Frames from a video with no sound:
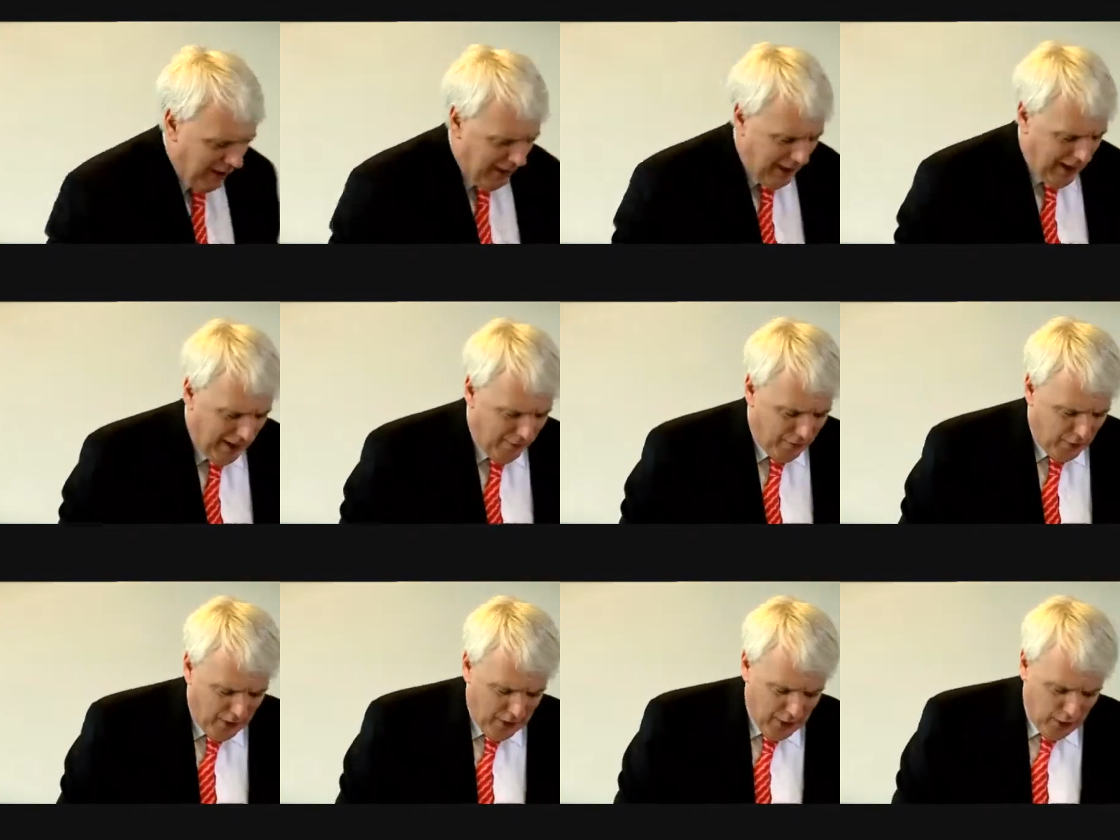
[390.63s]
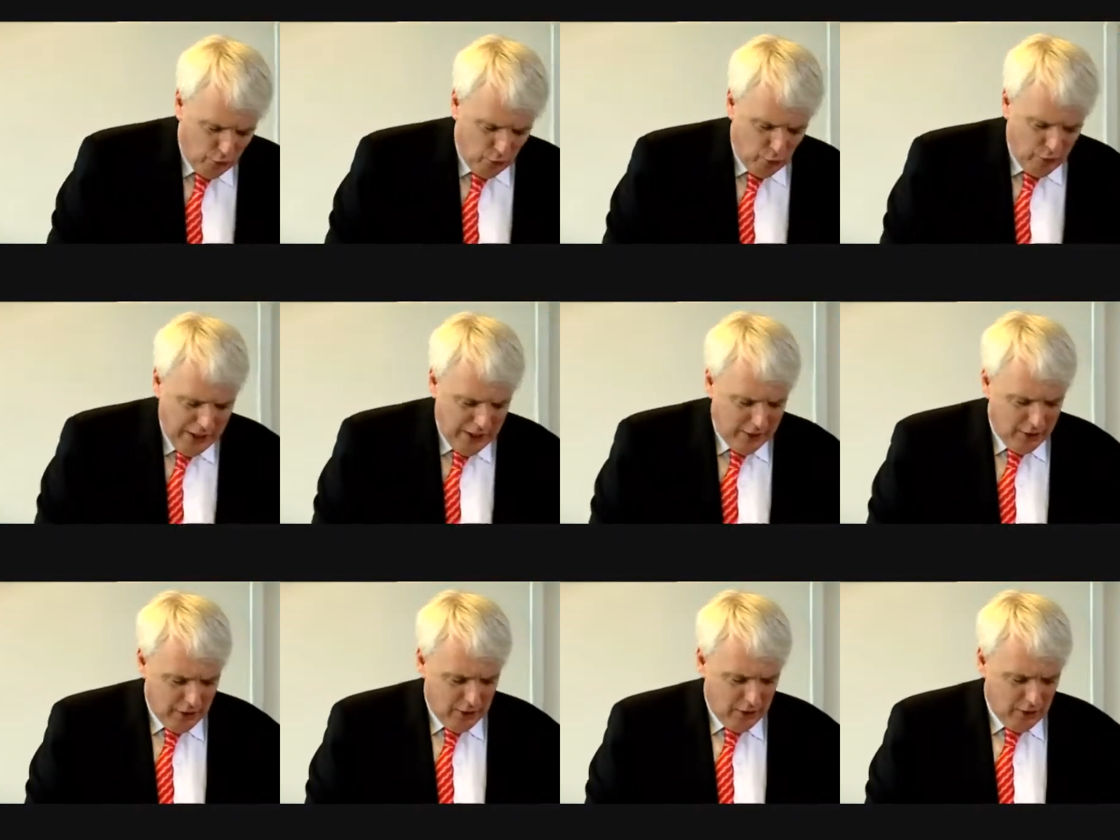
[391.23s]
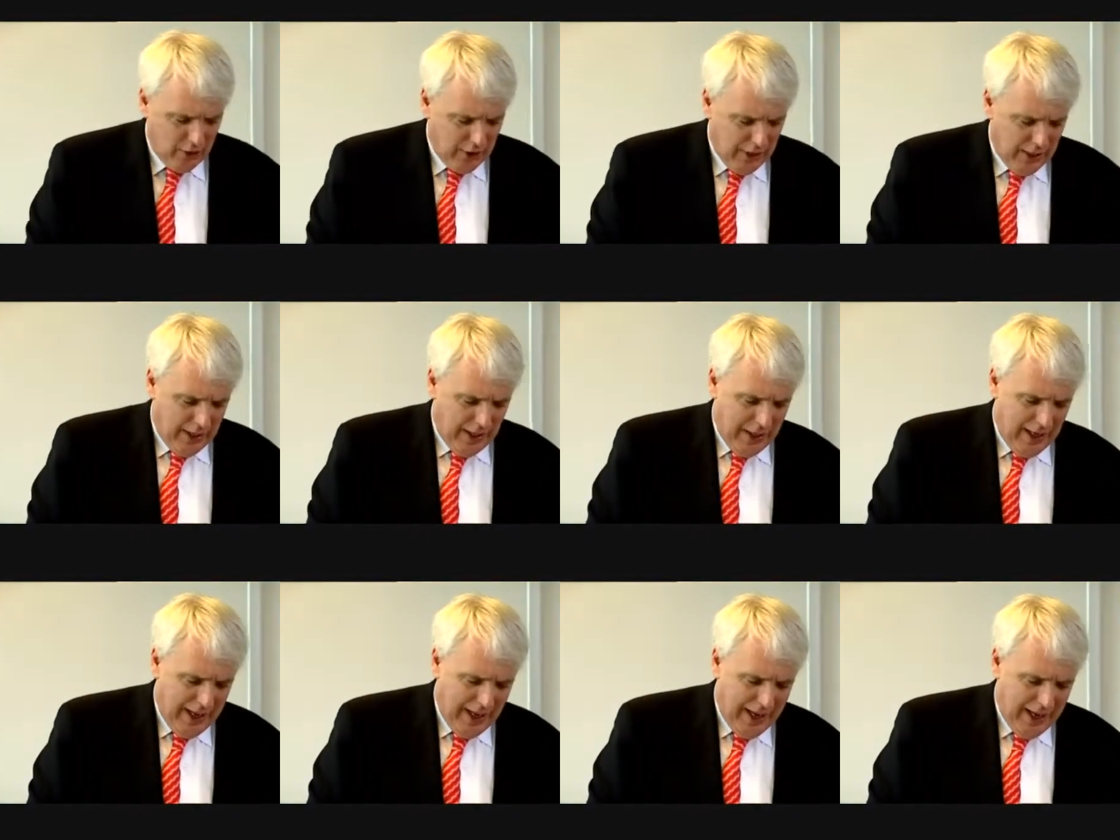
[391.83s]
other reasons
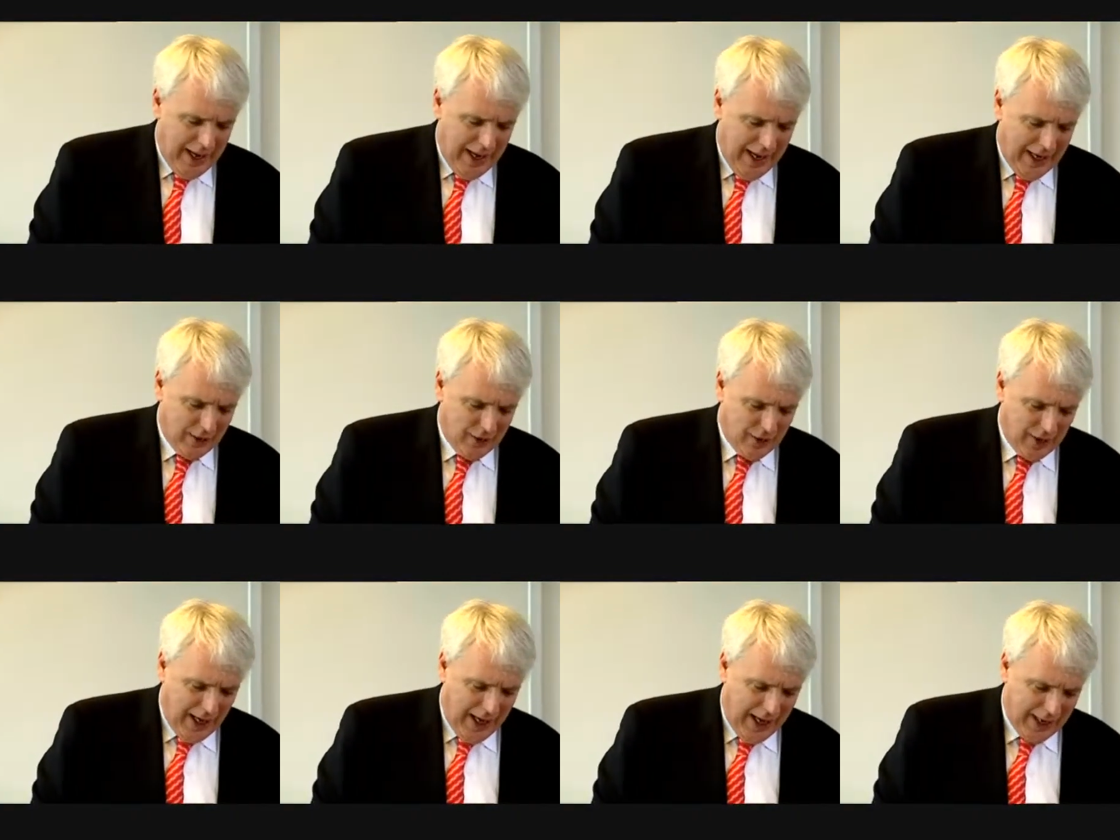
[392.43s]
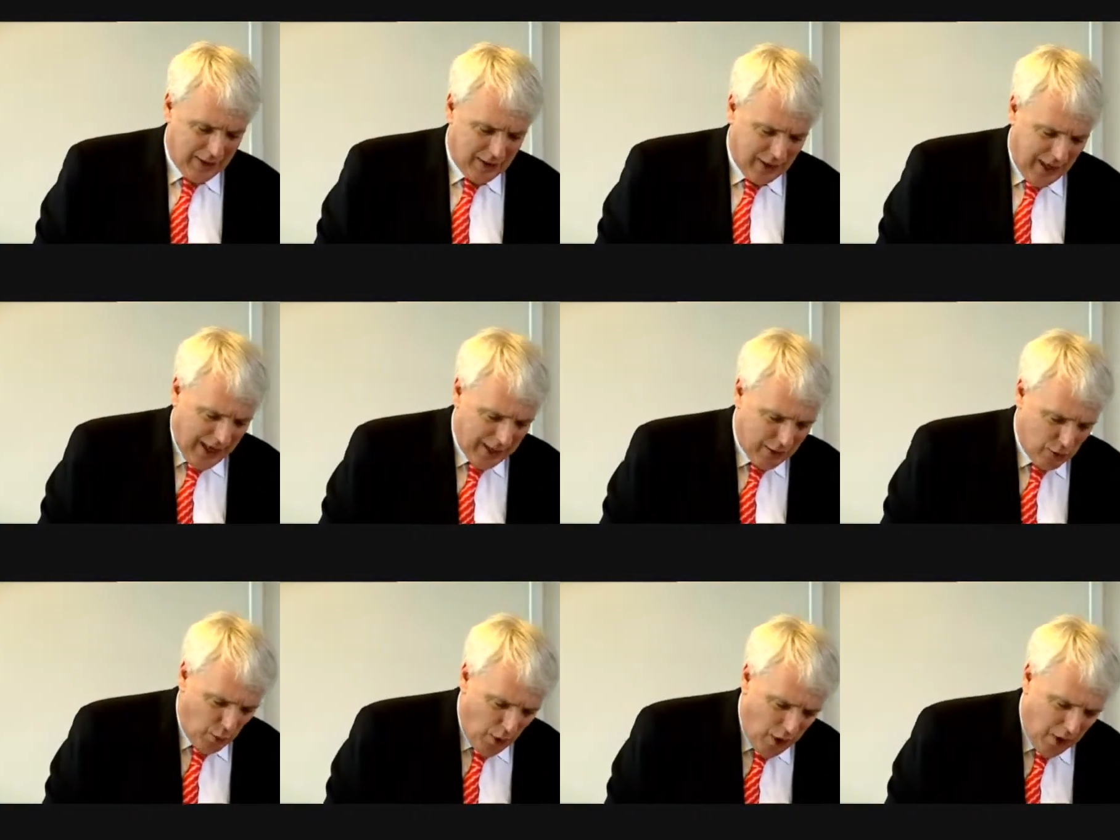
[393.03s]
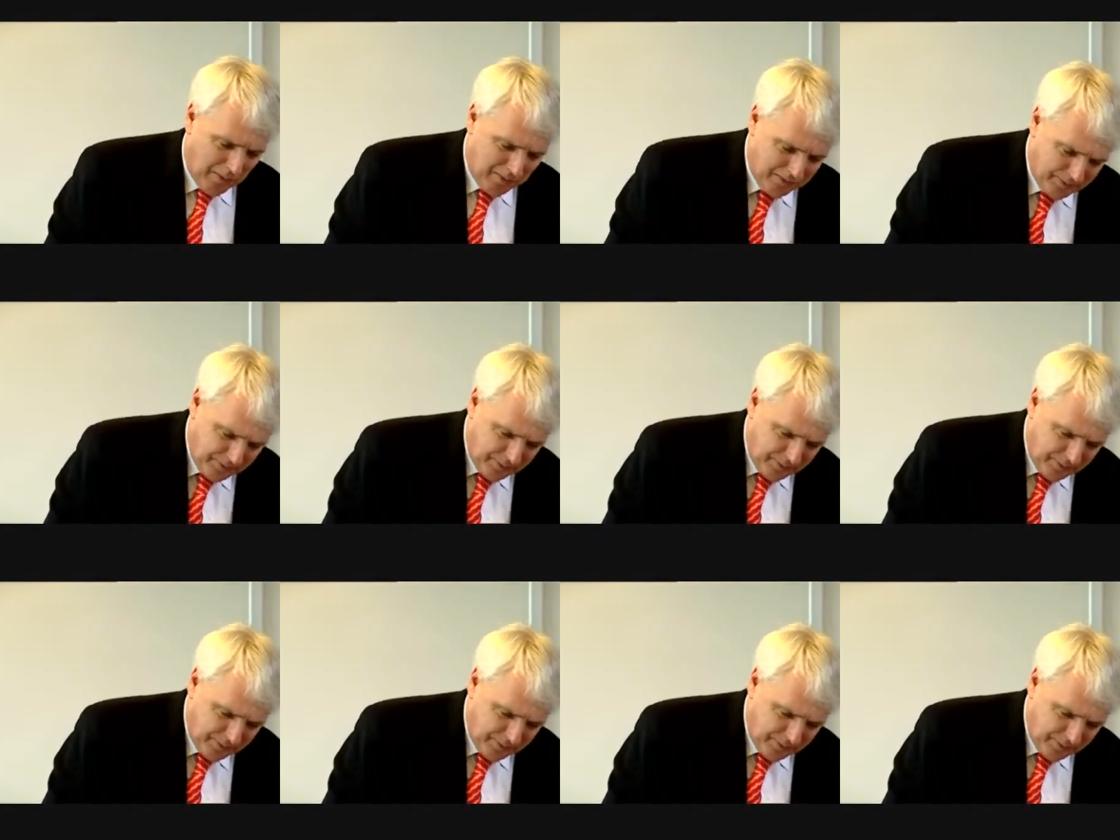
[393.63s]
as well.